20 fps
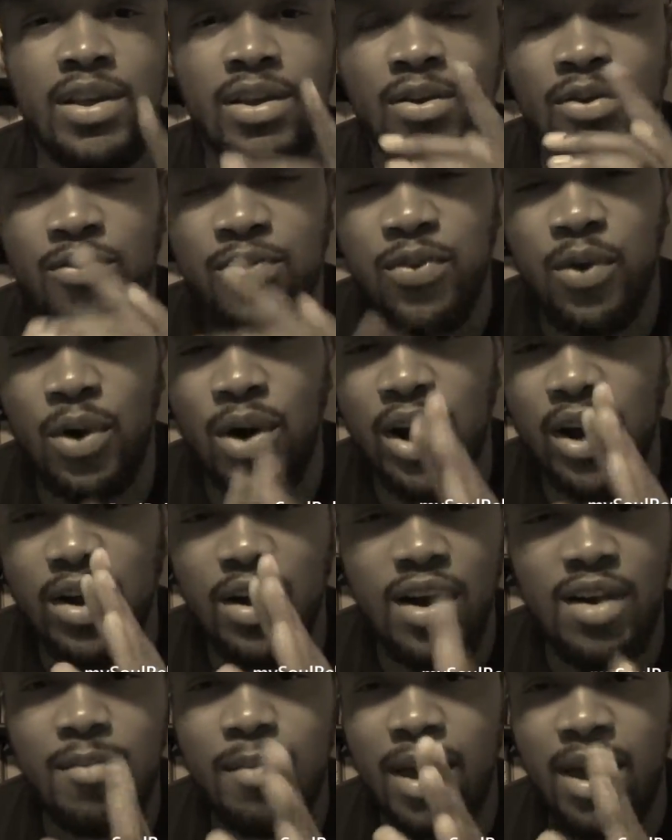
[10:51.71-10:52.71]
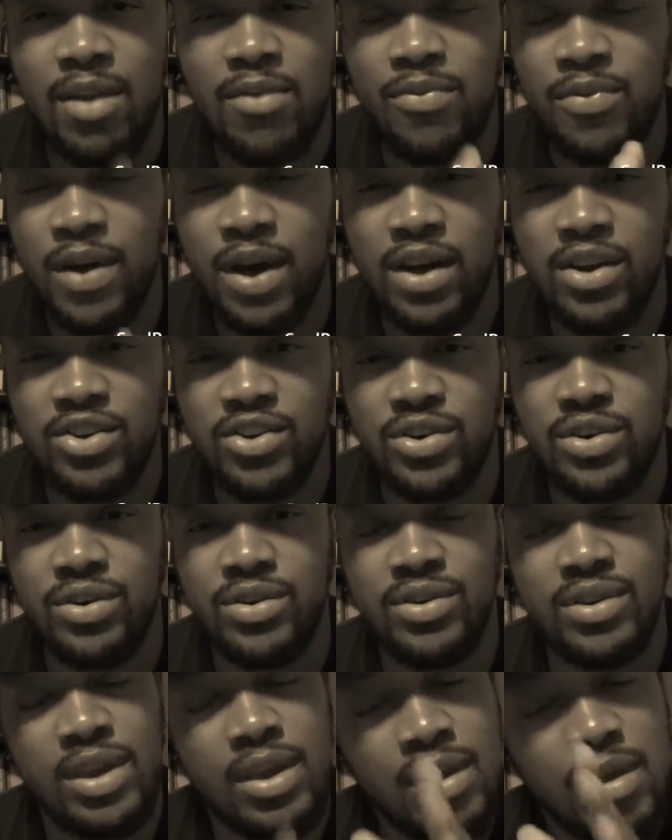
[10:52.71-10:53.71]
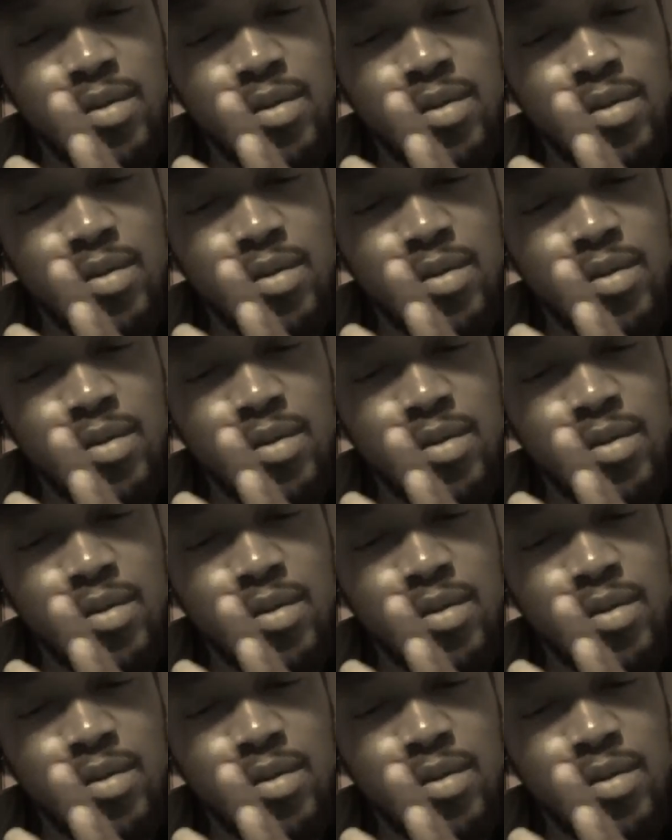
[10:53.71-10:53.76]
for gun manufacturers.